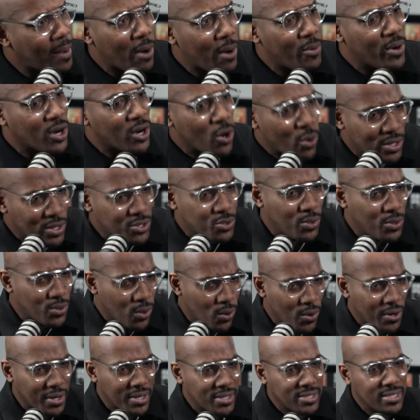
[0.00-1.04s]
I would go into an
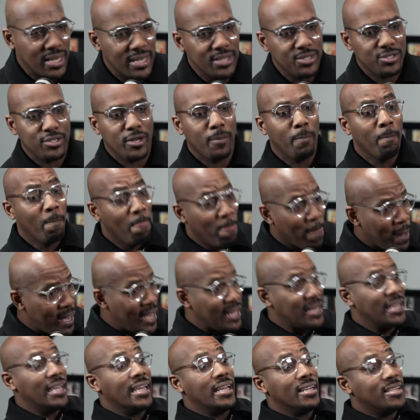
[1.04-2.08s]
organization
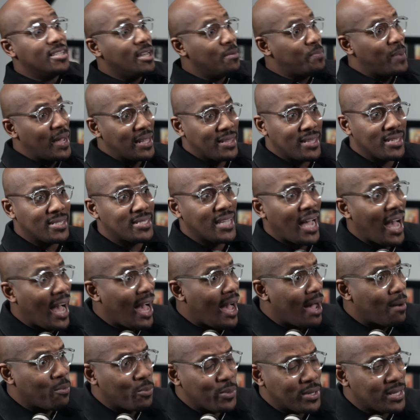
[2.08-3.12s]
and end up at the
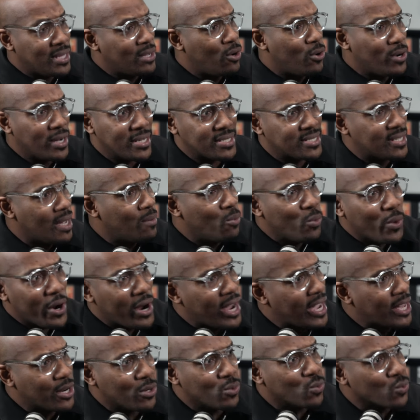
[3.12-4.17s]
top or somewhere
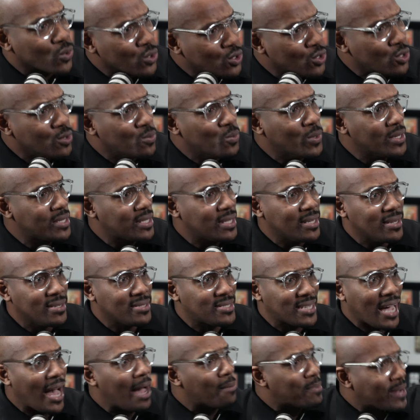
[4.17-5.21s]
in a room with the
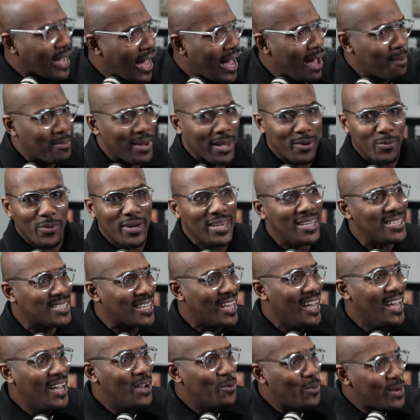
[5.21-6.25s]
top guy. I'm like, what is
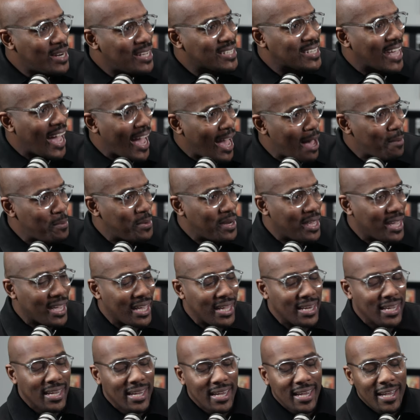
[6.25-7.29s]
happening? Right,
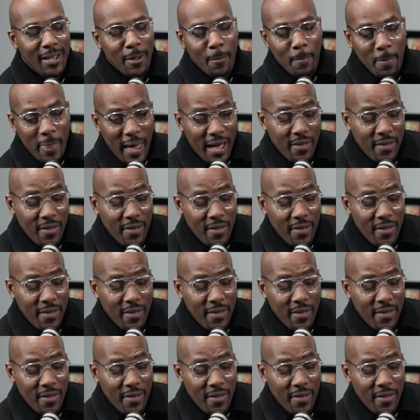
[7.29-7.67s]
and right, yeah.